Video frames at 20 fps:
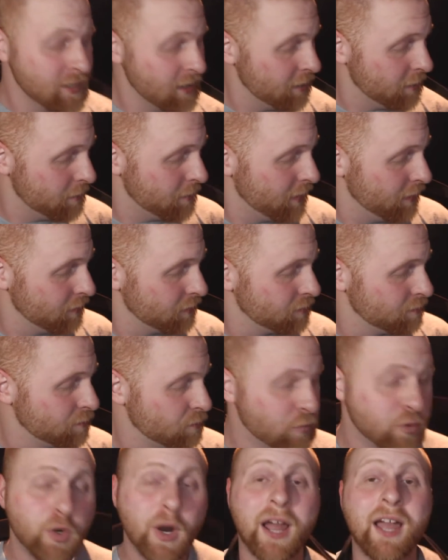It's not
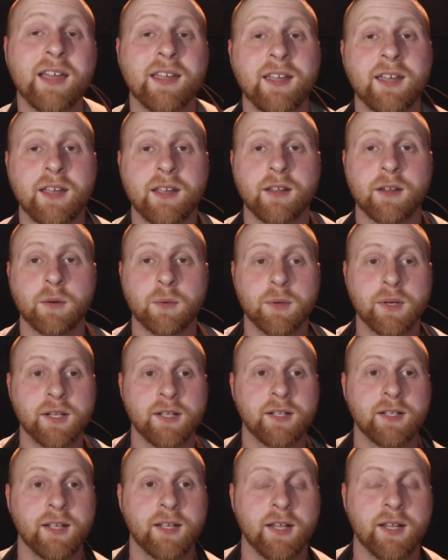about bragging
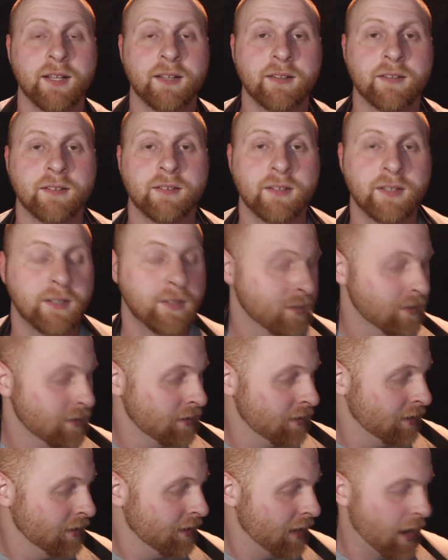really, and
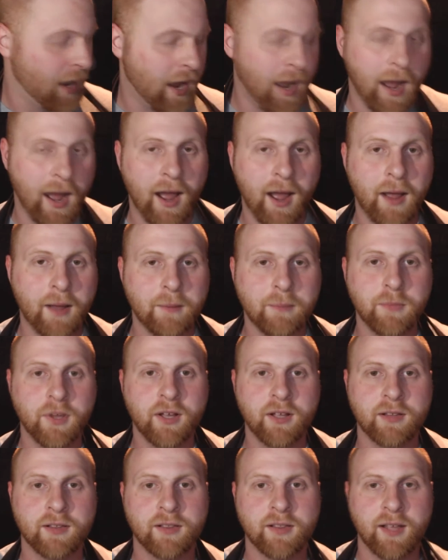
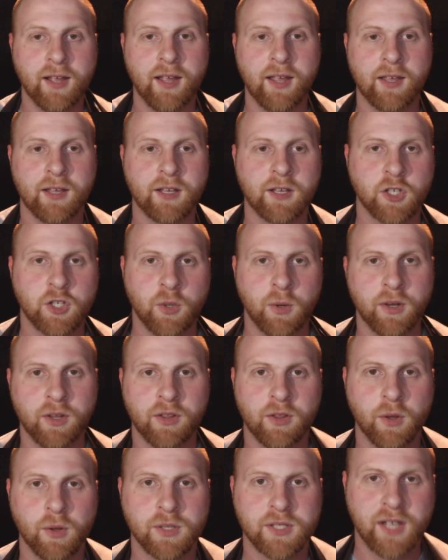I'm not like
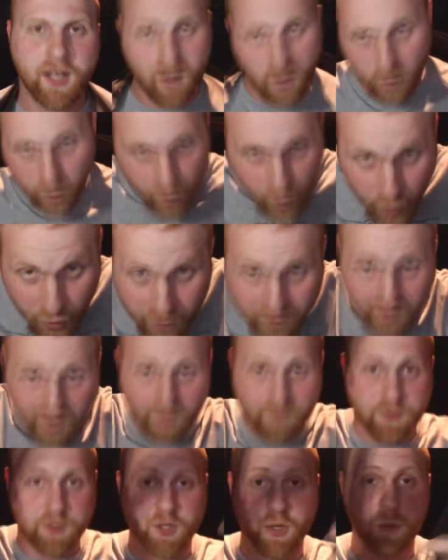showing those like, oh
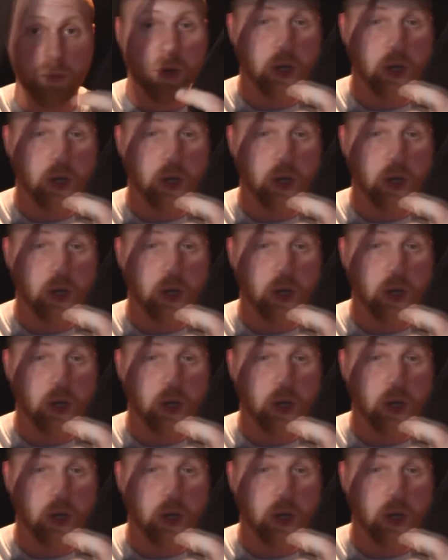look, I'm